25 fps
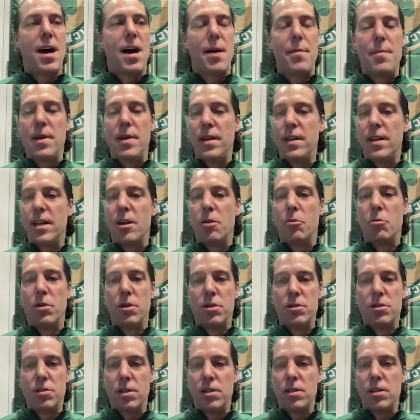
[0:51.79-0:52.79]
I mean, it
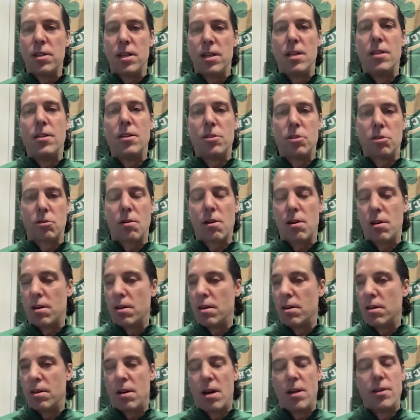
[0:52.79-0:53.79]
was an
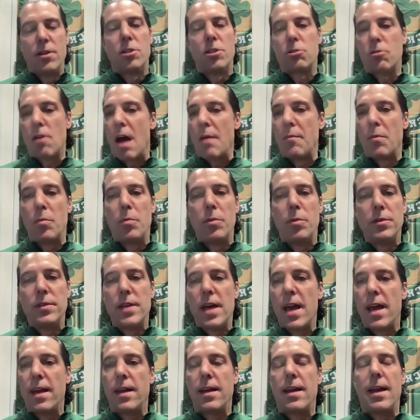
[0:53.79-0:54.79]
undescribable
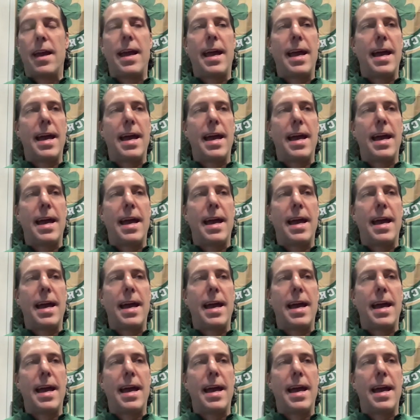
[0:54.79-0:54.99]
day.